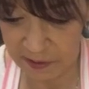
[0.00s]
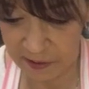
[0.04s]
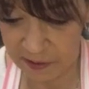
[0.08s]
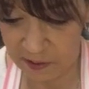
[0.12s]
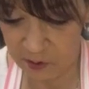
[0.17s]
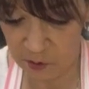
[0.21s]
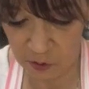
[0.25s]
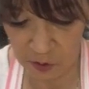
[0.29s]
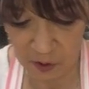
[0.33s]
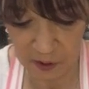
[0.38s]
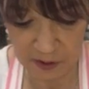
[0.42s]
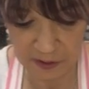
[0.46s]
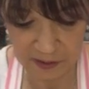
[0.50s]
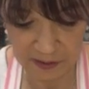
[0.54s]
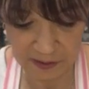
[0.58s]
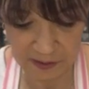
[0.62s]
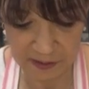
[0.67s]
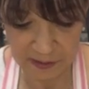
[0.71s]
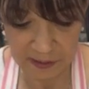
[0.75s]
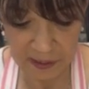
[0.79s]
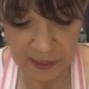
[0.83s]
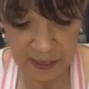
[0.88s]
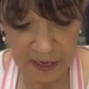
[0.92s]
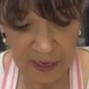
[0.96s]
I'd try
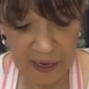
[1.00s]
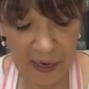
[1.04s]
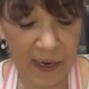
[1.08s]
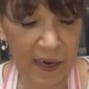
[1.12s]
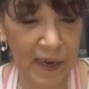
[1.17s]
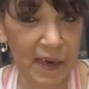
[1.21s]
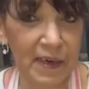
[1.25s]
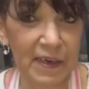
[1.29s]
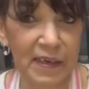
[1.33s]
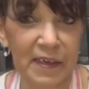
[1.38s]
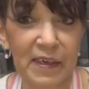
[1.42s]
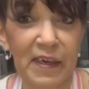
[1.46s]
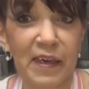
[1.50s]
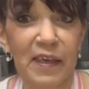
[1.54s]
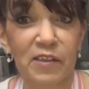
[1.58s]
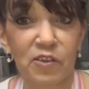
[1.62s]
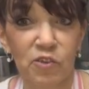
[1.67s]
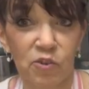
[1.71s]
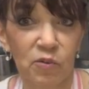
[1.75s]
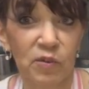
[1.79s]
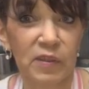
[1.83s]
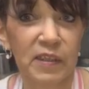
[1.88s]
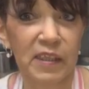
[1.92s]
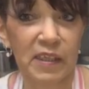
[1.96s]
it, and it
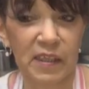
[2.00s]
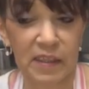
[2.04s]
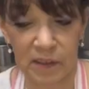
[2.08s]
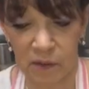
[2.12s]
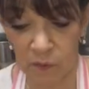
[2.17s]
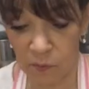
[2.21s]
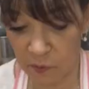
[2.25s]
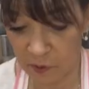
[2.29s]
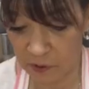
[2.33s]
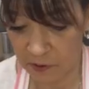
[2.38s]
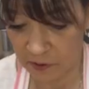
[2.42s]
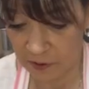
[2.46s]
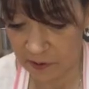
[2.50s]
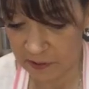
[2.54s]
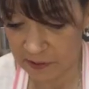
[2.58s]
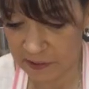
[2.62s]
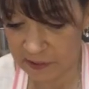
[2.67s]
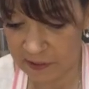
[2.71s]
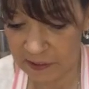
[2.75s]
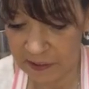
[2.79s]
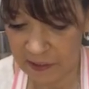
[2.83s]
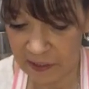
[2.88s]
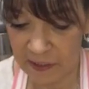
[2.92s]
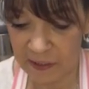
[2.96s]
actually kind of
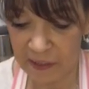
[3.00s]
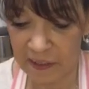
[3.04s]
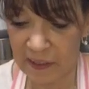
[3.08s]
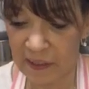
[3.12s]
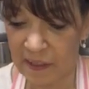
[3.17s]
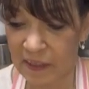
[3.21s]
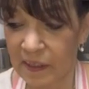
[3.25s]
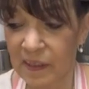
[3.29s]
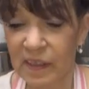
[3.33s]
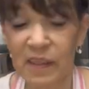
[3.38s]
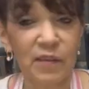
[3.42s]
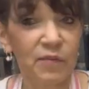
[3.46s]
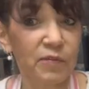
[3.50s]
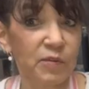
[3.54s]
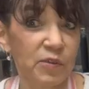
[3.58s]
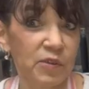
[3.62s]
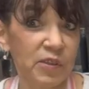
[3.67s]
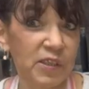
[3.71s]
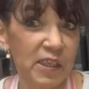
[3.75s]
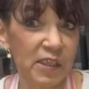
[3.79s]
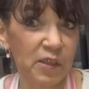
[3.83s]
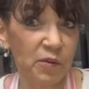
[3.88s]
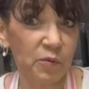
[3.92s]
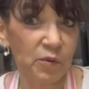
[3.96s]
works. If you
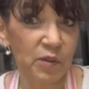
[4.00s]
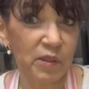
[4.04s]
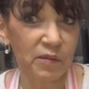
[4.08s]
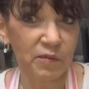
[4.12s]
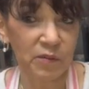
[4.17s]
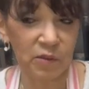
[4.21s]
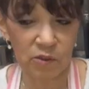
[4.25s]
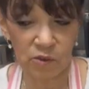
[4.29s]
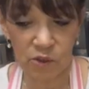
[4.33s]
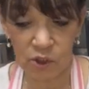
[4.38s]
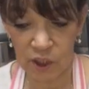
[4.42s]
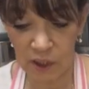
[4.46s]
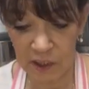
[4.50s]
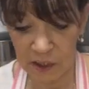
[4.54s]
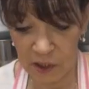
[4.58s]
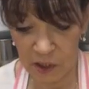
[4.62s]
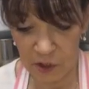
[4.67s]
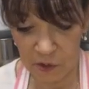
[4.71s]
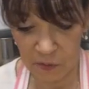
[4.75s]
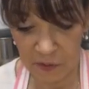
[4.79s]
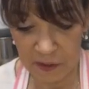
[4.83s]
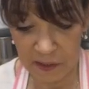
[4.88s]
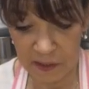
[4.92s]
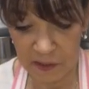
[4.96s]
take one of your cheese
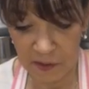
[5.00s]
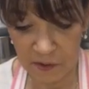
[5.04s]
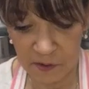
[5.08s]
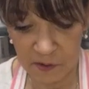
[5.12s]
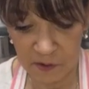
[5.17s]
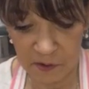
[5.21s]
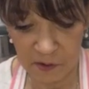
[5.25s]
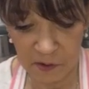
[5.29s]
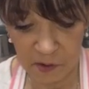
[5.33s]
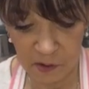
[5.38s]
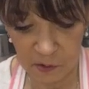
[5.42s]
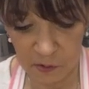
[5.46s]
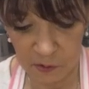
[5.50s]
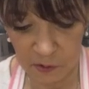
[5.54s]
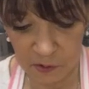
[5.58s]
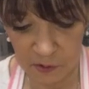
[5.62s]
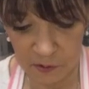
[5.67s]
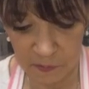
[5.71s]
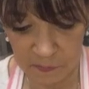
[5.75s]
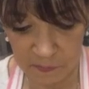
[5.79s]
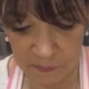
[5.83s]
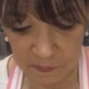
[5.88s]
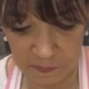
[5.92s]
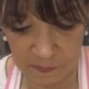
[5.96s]
graters,
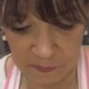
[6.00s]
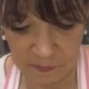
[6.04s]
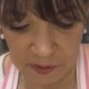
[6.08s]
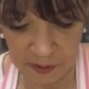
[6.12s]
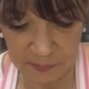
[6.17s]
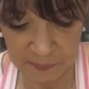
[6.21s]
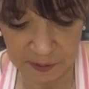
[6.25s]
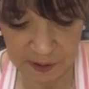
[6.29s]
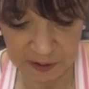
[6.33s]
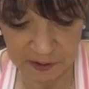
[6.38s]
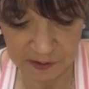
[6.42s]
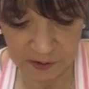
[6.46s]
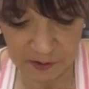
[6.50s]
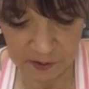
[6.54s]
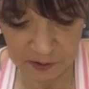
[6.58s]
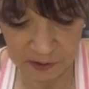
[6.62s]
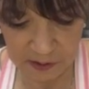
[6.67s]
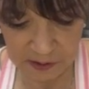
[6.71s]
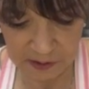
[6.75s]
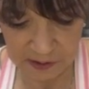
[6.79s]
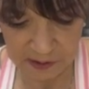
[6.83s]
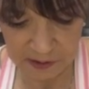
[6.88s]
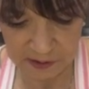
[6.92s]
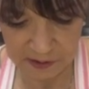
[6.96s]
or, I mean, I use
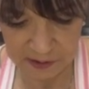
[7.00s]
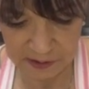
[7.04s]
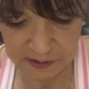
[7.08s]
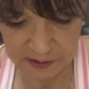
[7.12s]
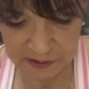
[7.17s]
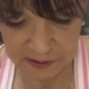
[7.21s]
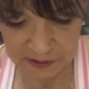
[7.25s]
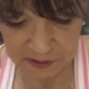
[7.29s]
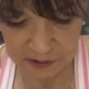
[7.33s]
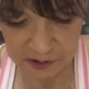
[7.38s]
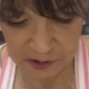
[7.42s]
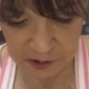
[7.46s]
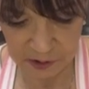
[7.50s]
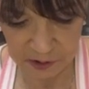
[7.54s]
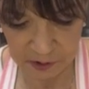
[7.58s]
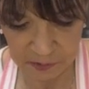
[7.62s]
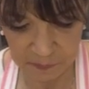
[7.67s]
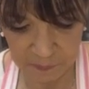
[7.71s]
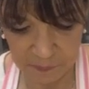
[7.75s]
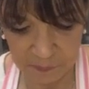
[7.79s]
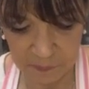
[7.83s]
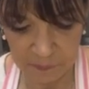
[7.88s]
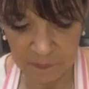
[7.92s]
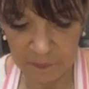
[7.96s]
this as a zester,
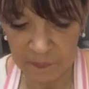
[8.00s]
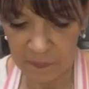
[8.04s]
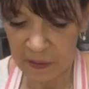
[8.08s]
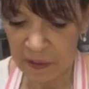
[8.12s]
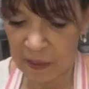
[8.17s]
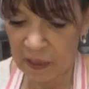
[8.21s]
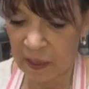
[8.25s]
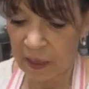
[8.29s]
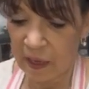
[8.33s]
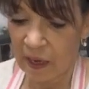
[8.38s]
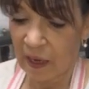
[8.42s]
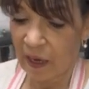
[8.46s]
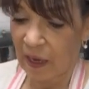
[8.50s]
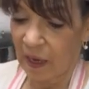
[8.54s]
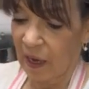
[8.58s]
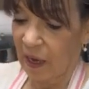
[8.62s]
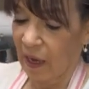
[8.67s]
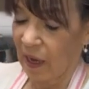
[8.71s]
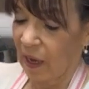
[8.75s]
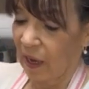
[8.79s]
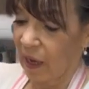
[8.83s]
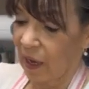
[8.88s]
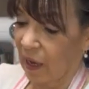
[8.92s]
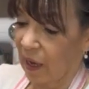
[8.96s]

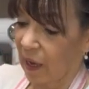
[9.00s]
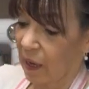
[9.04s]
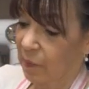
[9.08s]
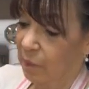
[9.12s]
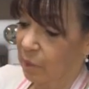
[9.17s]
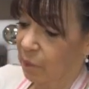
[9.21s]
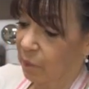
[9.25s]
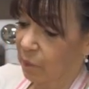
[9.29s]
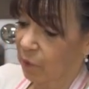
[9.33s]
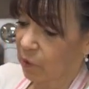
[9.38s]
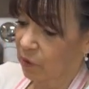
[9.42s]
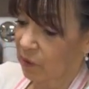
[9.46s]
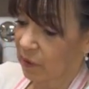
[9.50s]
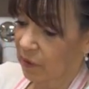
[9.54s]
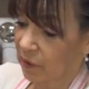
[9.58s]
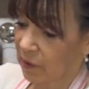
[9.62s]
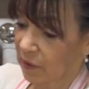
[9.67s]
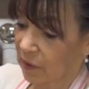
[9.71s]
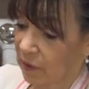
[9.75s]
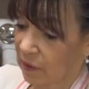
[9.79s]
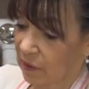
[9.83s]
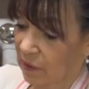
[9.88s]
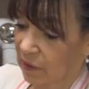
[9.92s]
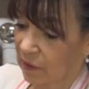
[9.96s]
and put
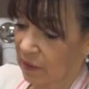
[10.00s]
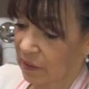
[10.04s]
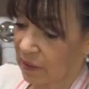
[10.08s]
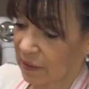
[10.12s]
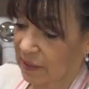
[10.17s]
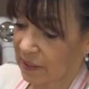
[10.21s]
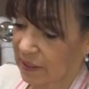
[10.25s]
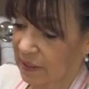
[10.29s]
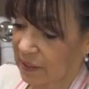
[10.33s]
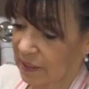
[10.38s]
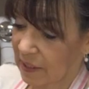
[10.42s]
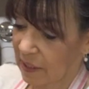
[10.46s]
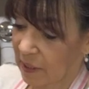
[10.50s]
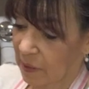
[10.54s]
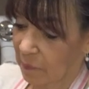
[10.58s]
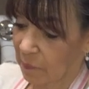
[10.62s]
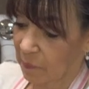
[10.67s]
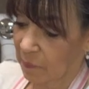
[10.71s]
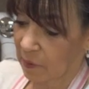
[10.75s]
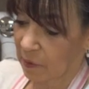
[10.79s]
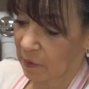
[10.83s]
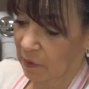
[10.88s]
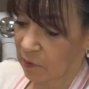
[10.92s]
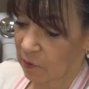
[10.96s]
the
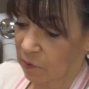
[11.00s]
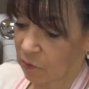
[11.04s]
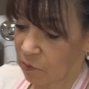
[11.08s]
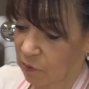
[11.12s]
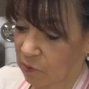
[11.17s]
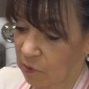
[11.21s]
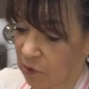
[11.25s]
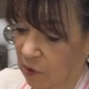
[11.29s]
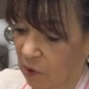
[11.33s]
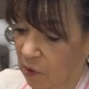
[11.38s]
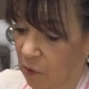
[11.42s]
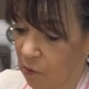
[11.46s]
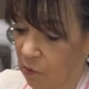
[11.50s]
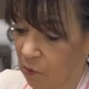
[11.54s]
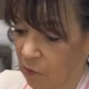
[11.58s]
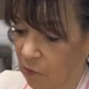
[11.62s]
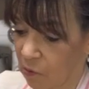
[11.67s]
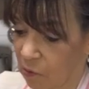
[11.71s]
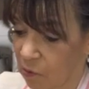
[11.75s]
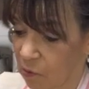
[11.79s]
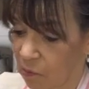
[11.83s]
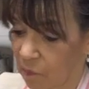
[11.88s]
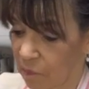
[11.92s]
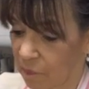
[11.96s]
stem through the
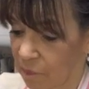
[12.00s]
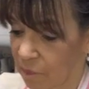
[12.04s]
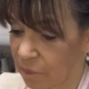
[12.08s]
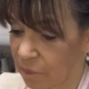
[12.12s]
hole,